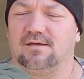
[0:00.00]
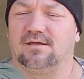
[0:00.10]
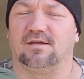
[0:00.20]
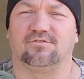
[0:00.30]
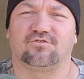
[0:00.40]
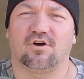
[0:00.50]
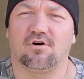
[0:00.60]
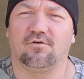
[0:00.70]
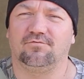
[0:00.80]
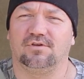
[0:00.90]
It's
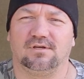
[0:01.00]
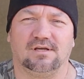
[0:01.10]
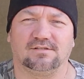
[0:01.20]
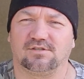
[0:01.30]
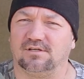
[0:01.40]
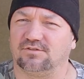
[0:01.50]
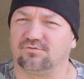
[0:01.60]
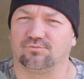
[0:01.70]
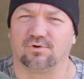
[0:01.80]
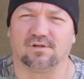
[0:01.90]
soft, it's
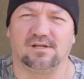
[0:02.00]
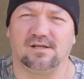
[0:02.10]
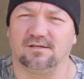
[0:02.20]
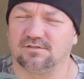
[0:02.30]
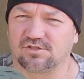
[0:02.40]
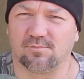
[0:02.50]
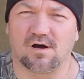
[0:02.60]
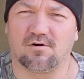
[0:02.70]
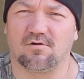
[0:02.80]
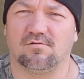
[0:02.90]
really
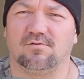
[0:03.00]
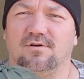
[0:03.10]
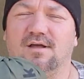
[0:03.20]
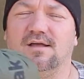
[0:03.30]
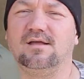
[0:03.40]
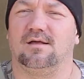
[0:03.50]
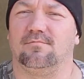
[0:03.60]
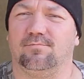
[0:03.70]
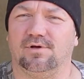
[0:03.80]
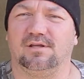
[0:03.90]
small,
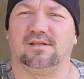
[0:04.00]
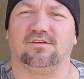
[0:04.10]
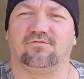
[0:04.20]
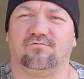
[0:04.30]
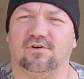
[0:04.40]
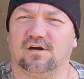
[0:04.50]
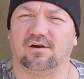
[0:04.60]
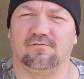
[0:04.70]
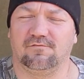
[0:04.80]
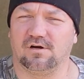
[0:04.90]
but it's very,
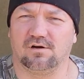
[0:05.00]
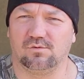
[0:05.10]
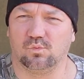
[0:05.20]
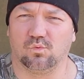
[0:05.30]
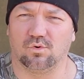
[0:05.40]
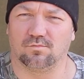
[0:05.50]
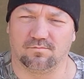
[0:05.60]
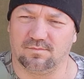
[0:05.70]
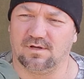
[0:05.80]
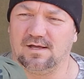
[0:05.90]
very warm.
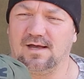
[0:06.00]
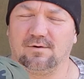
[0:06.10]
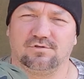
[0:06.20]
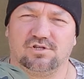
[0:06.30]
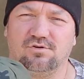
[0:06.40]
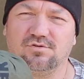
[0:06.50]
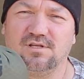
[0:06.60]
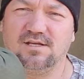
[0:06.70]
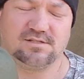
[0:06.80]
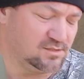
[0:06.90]
I would choose
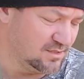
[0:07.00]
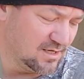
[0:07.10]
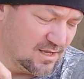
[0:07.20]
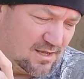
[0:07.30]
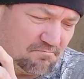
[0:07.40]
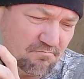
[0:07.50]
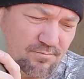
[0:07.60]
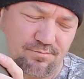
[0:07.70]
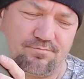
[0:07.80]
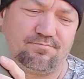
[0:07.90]
this
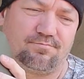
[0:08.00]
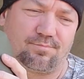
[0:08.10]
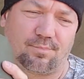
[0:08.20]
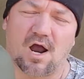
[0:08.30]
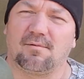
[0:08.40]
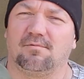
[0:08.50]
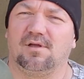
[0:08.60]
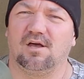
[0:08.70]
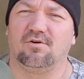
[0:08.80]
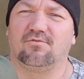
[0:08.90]
probably
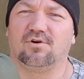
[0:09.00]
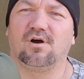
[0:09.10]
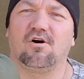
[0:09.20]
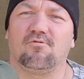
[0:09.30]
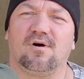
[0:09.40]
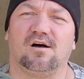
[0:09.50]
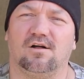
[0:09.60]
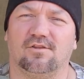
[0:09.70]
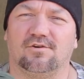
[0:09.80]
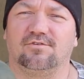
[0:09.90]
over all my
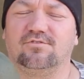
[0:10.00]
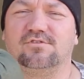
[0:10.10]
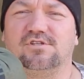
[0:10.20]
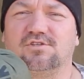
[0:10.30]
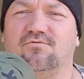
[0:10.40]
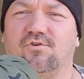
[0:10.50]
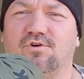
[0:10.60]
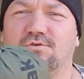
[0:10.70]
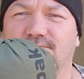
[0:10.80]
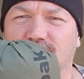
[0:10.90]
others just
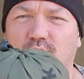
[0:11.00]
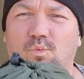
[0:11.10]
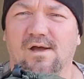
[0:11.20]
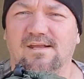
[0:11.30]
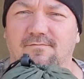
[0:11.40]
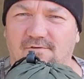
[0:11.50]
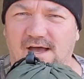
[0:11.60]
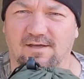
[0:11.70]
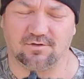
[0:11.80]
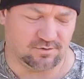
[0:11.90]
for weight
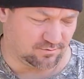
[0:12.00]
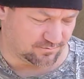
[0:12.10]
value.